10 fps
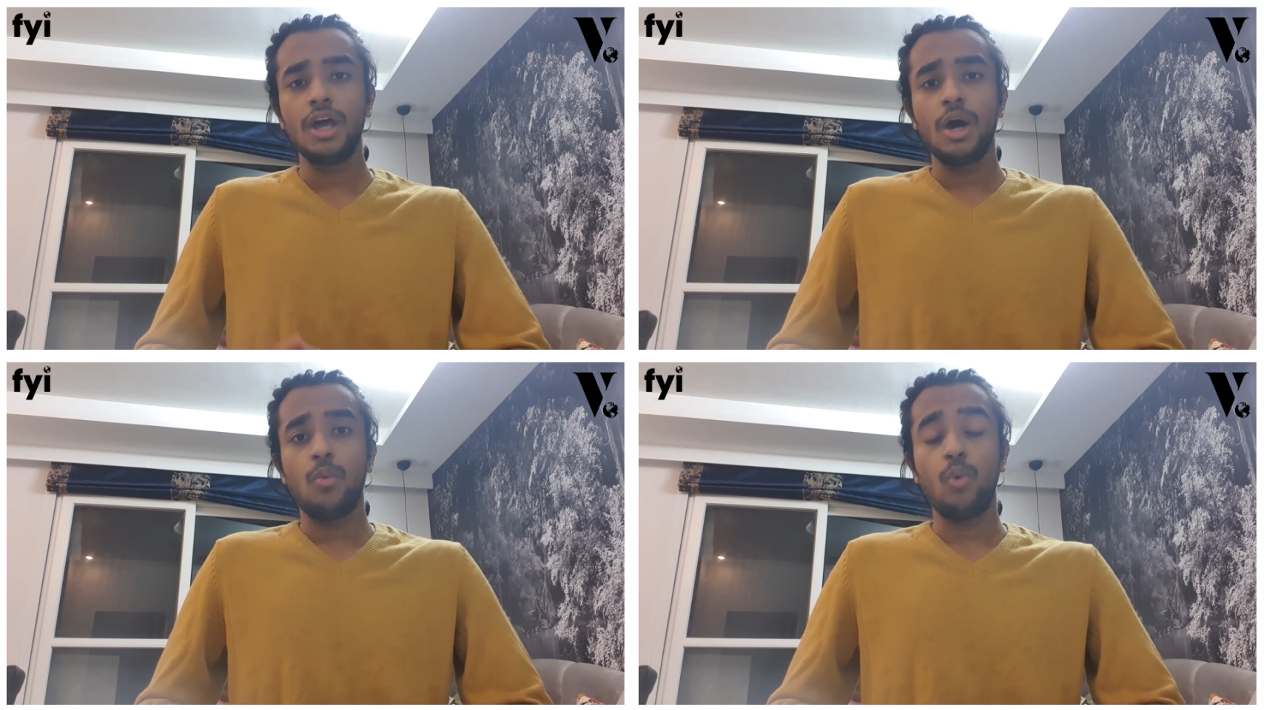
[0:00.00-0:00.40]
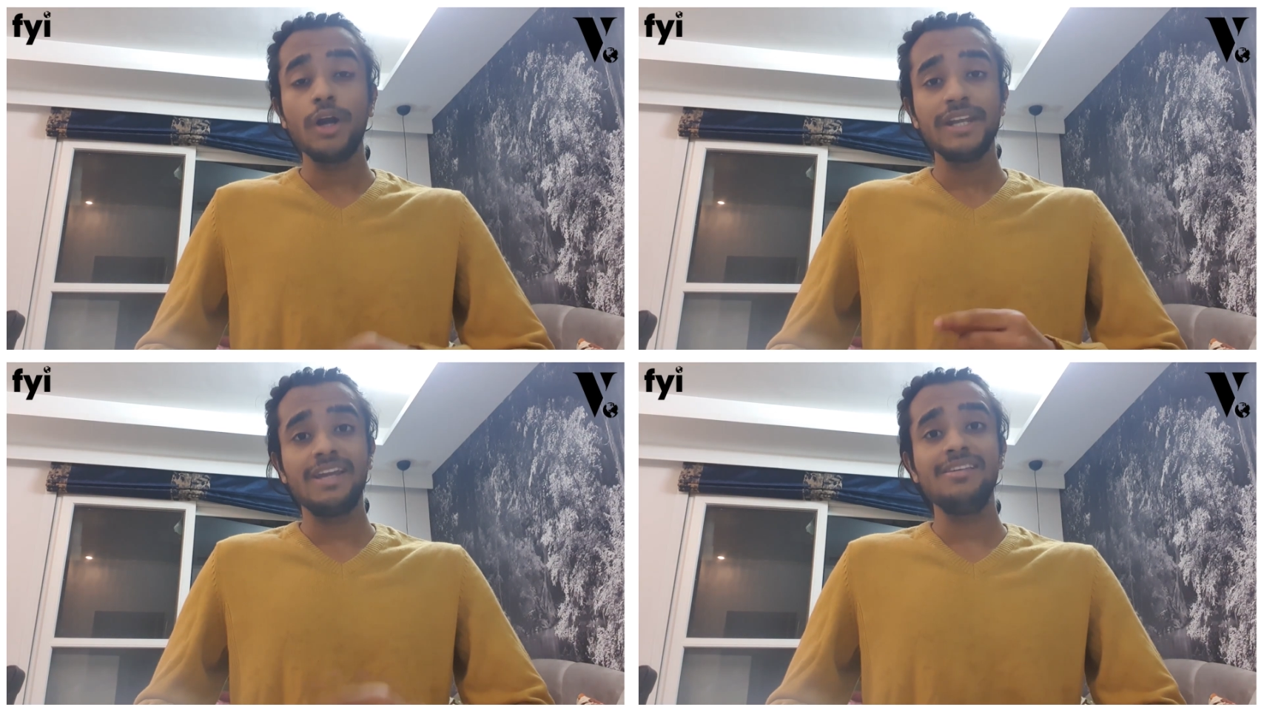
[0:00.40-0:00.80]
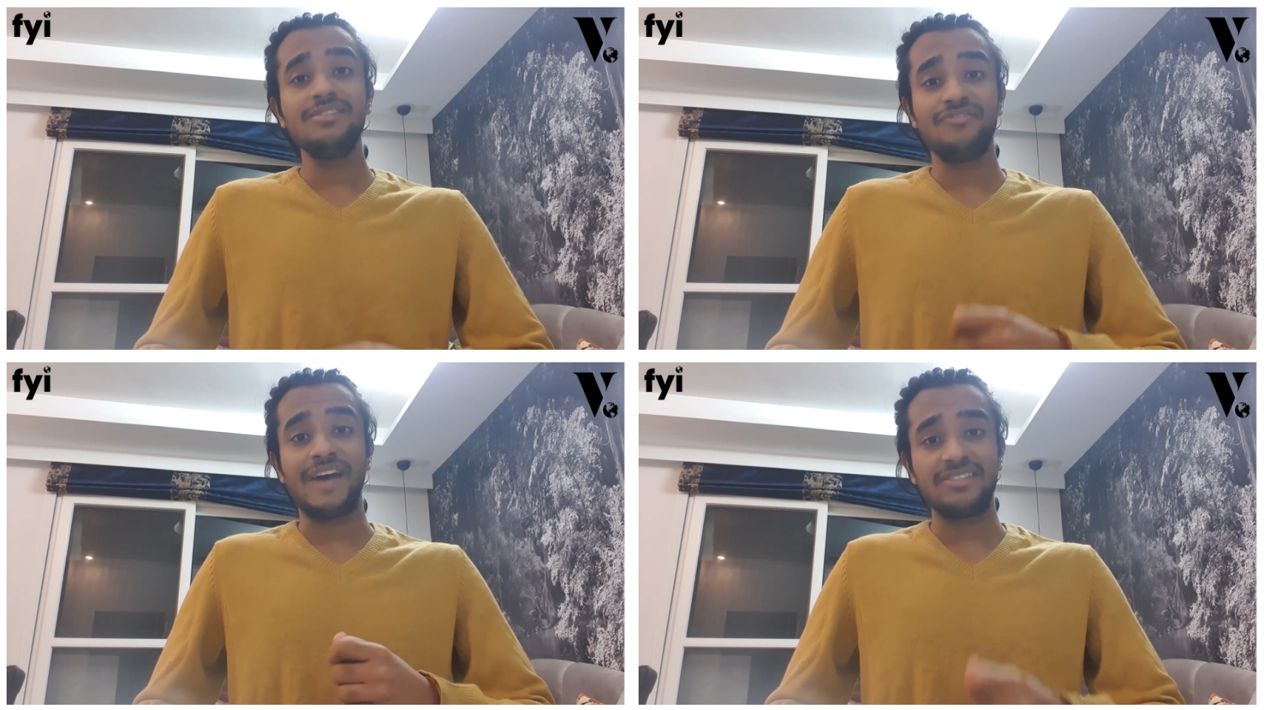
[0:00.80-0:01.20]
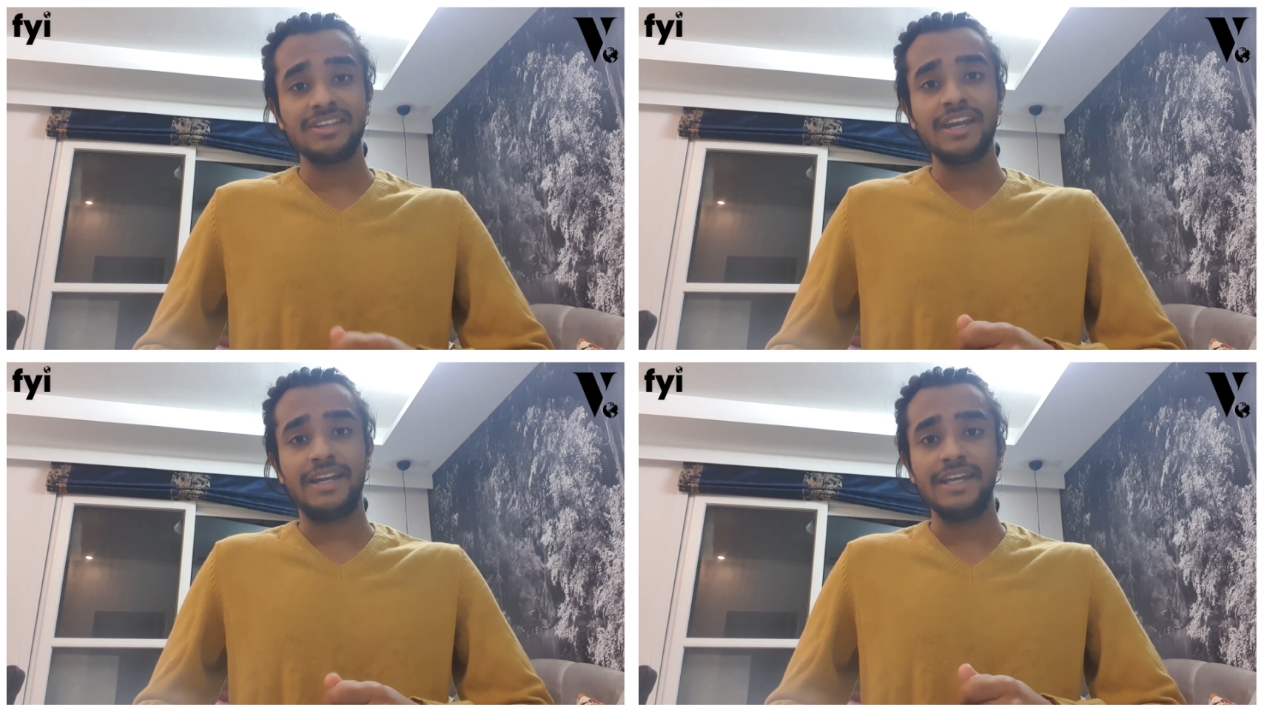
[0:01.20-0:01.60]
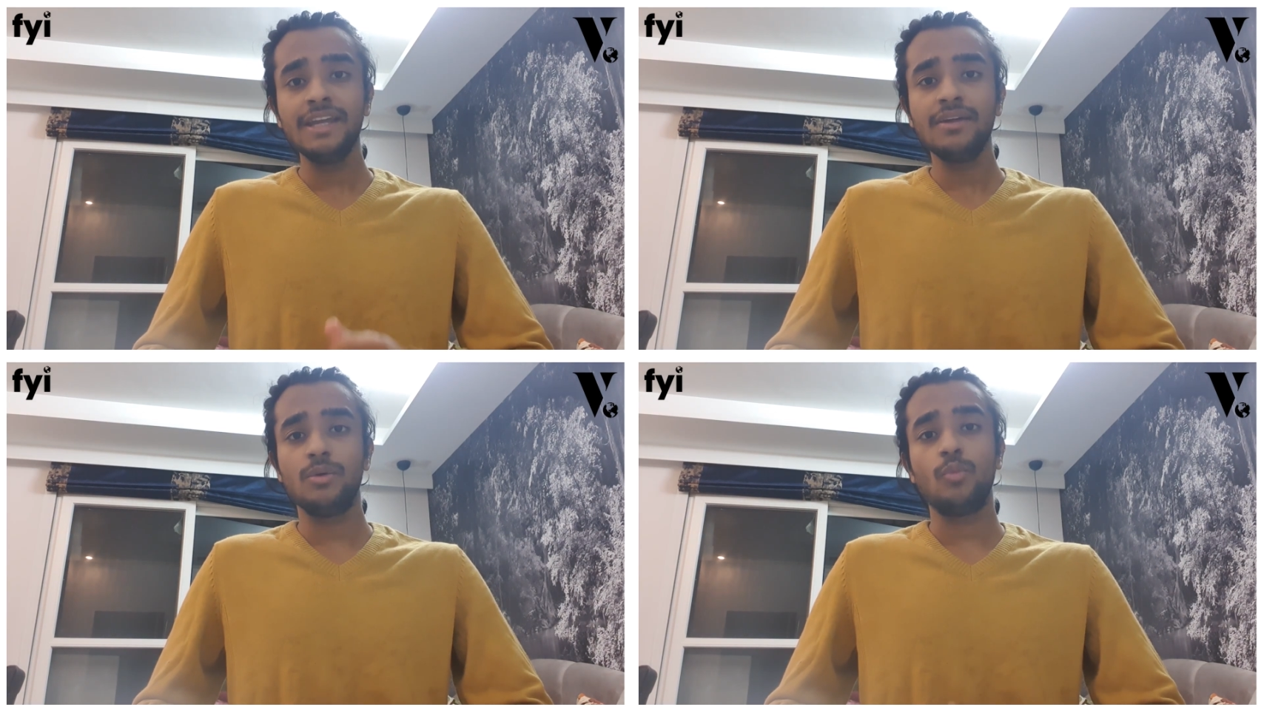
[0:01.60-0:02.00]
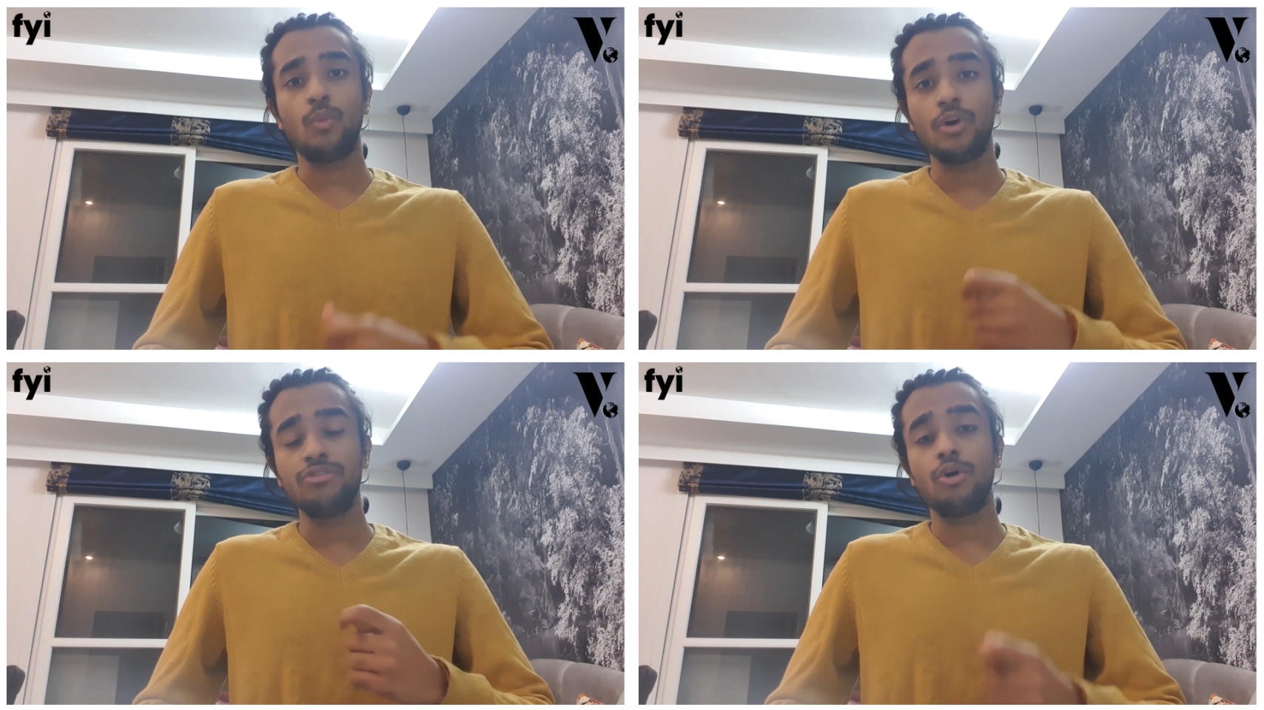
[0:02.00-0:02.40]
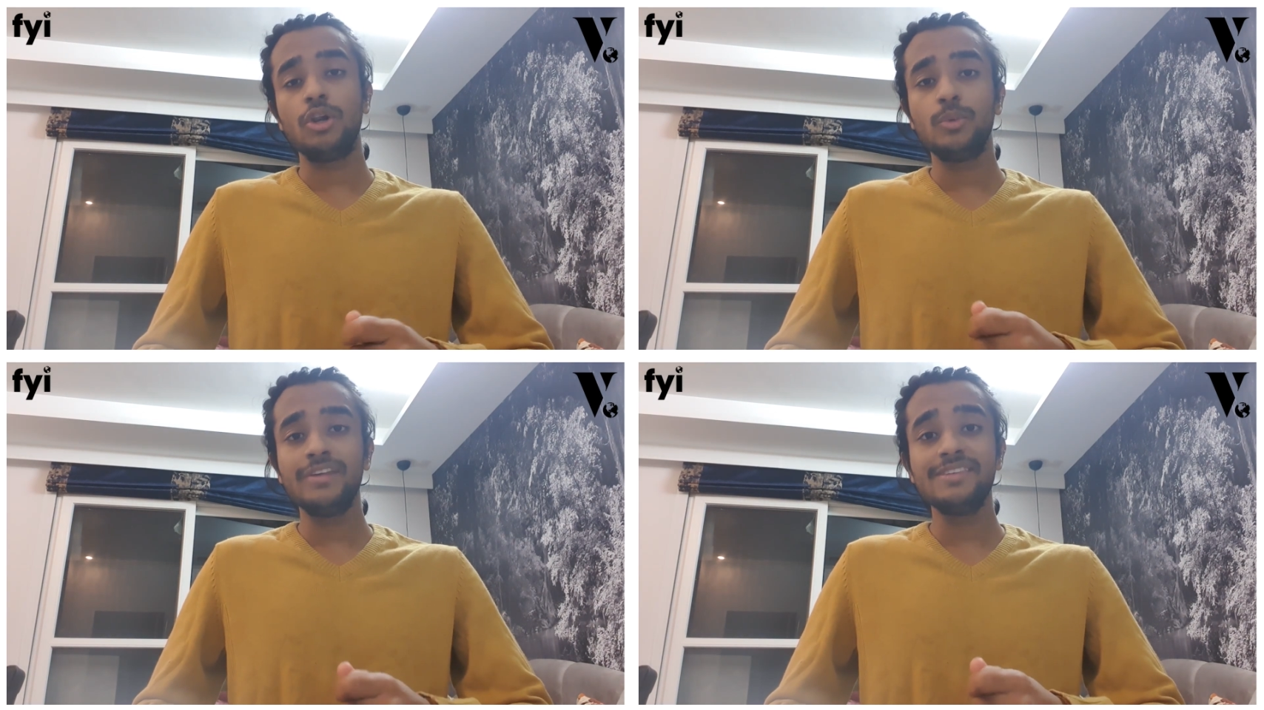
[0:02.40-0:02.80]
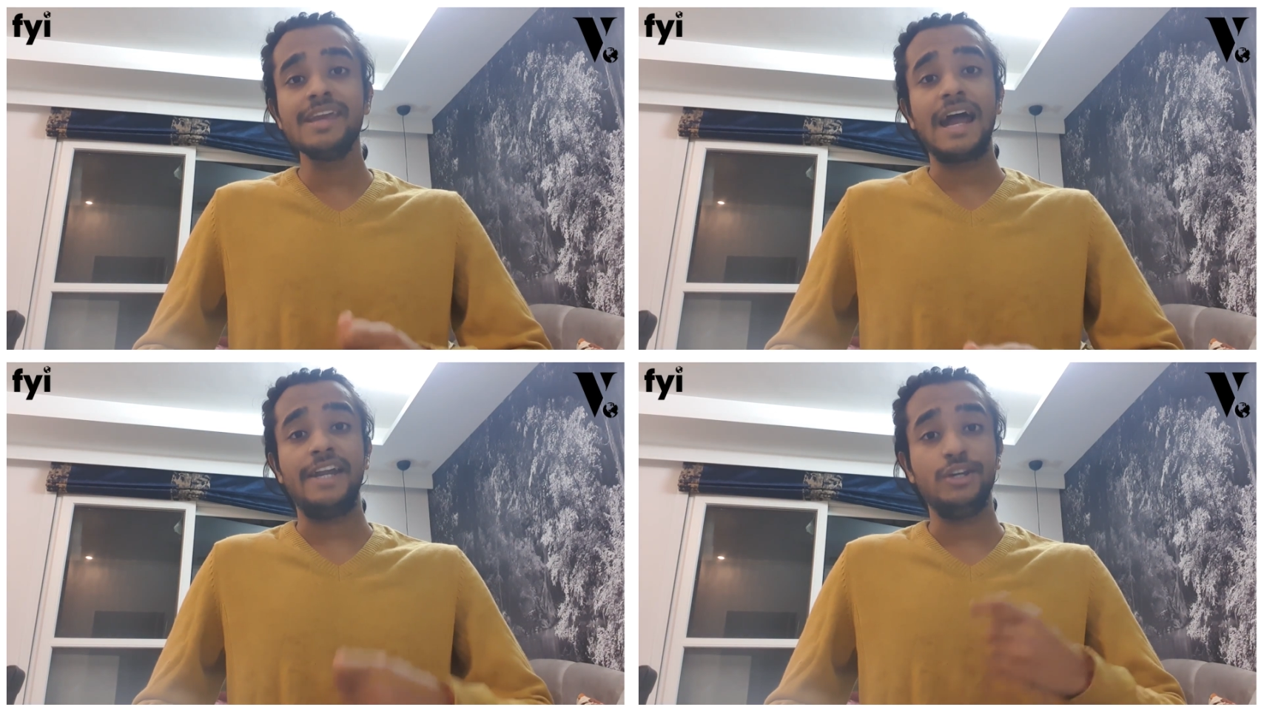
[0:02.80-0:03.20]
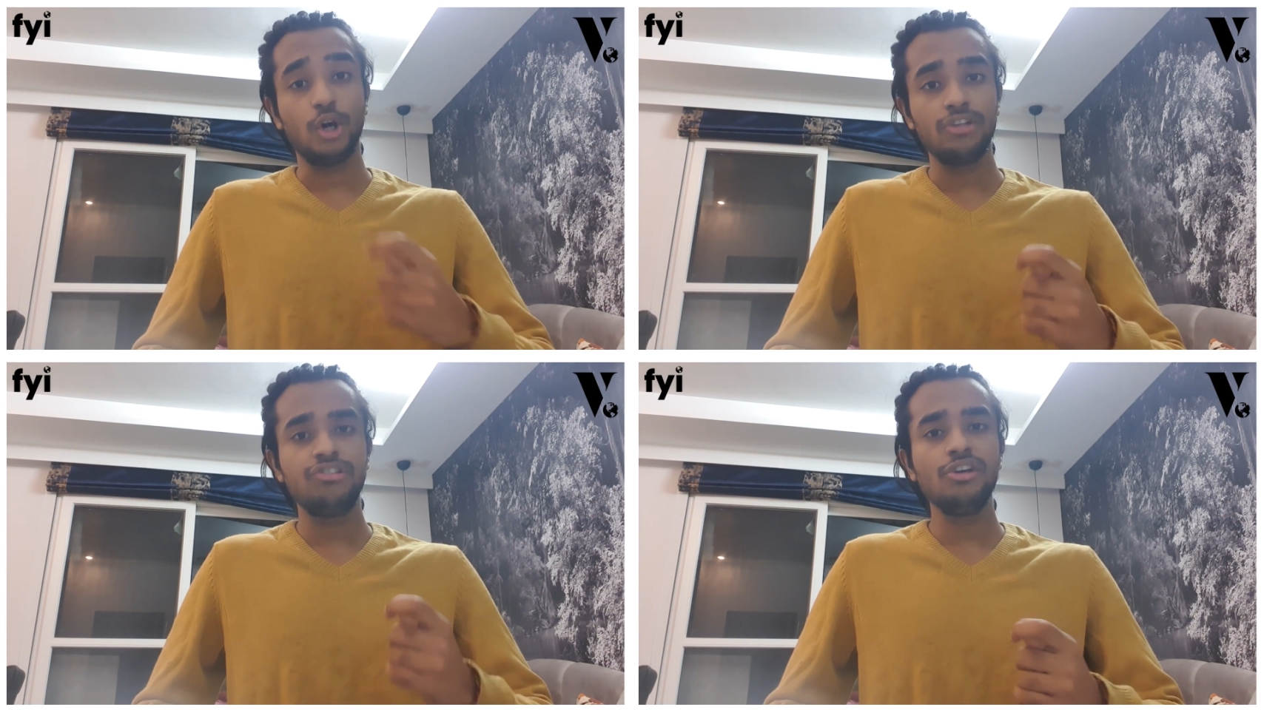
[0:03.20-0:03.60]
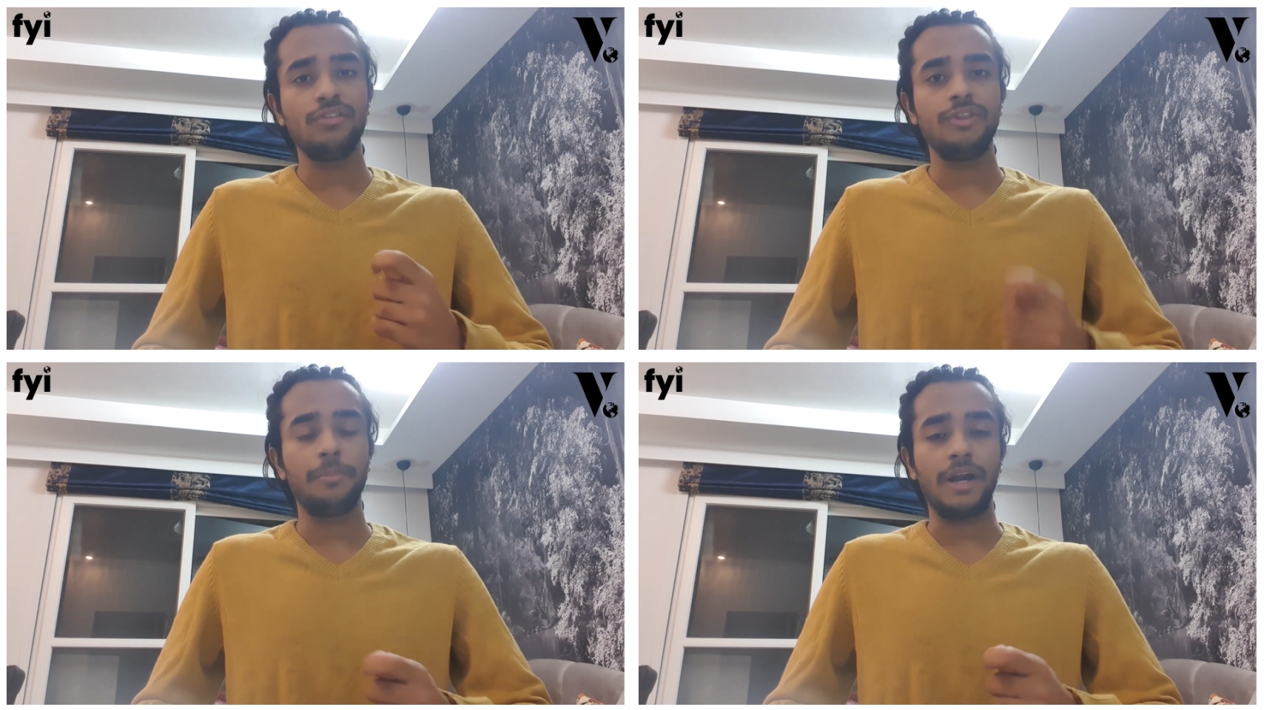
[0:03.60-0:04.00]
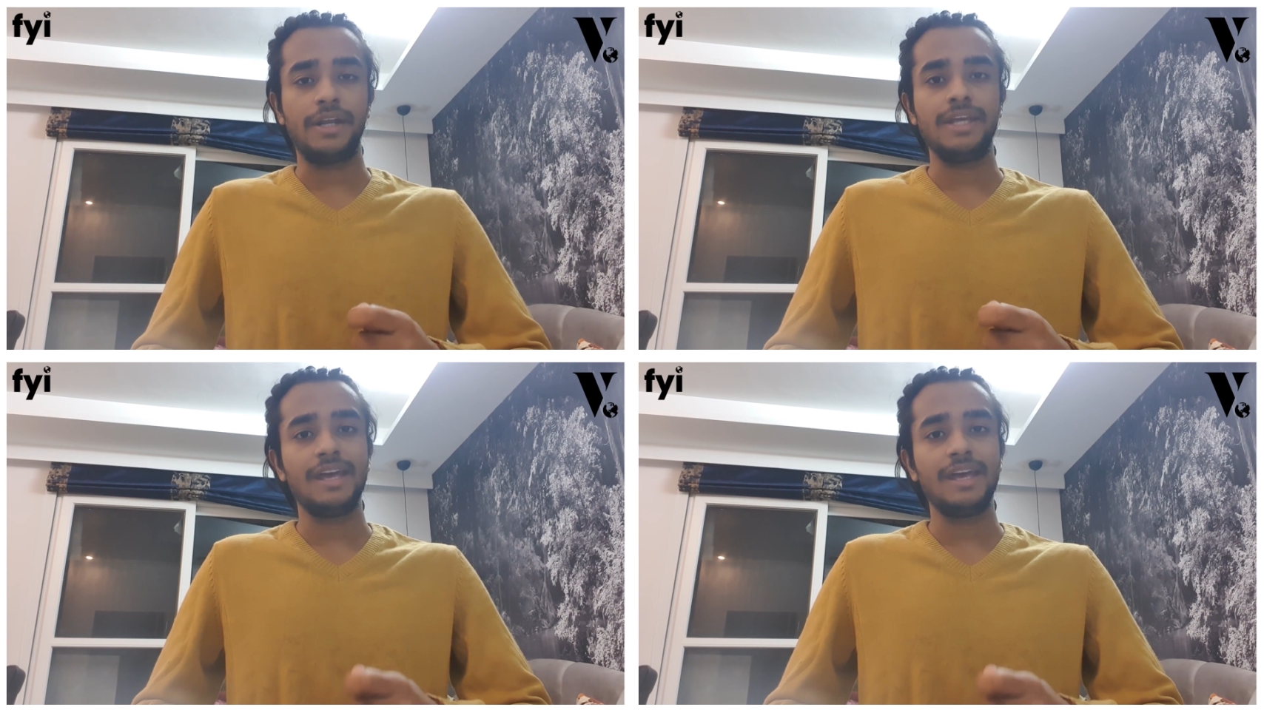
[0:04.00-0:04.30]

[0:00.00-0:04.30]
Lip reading: What is fascinating was always the ideology of the party,